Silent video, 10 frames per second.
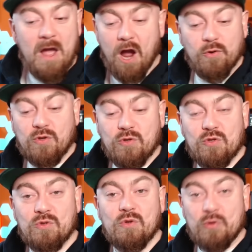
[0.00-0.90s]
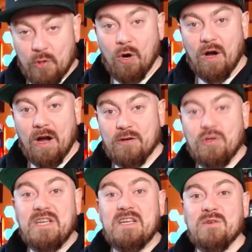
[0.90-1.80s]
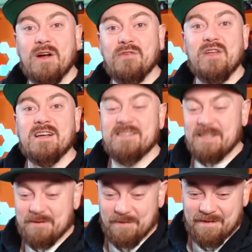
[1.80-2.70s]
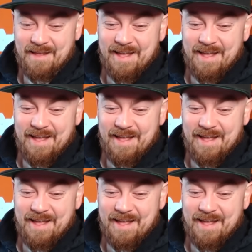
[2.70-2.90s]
How could you not agree with that statement?